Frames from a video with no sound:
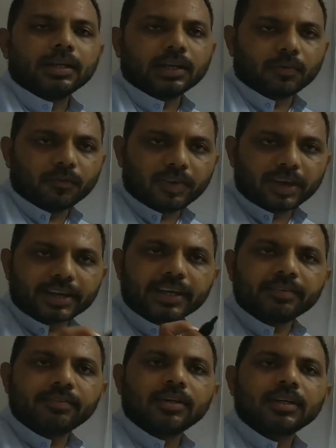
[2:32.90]
Now
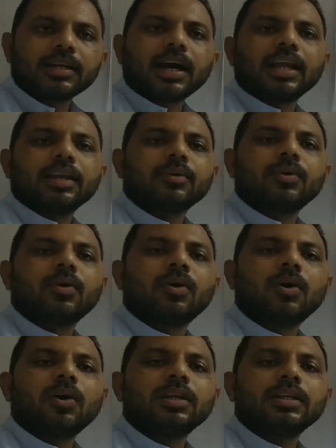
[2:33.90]
whenever
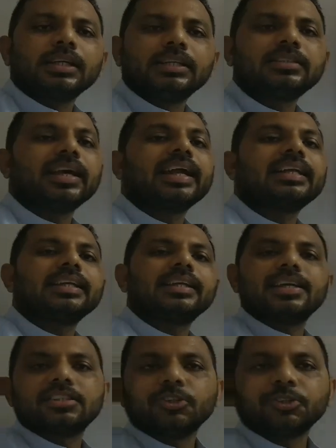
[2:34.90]
alcohol is
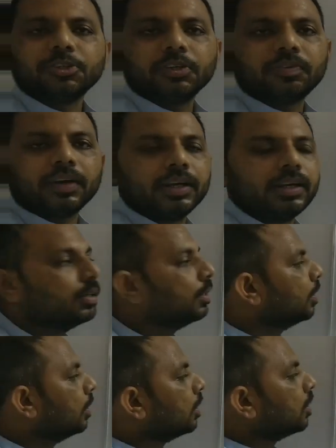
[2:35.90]
acting as a nucleophile,
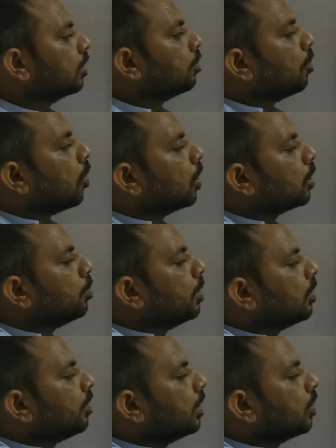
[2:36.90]
the bond
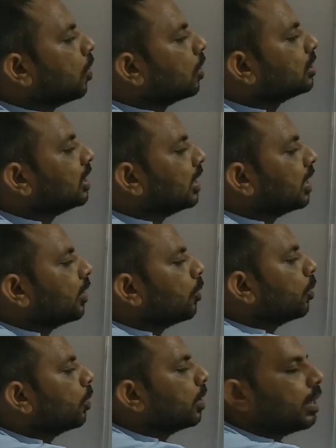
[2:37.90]
between oxygen
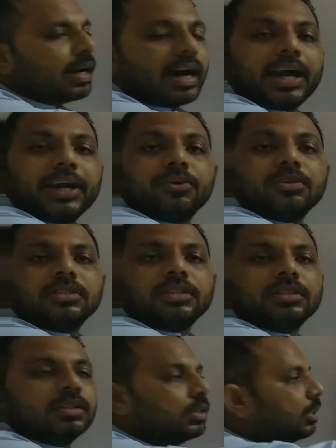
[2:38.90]
and
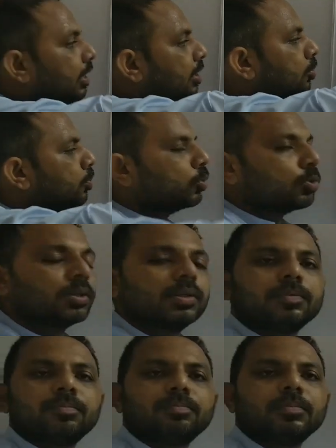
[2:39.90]
hydrogen is broken.
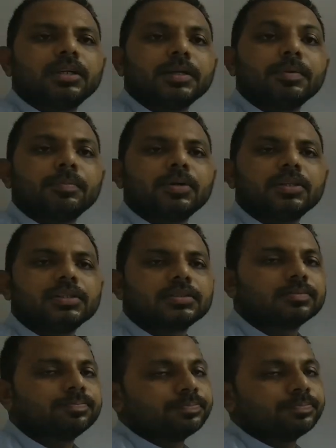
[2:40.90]
Remember this.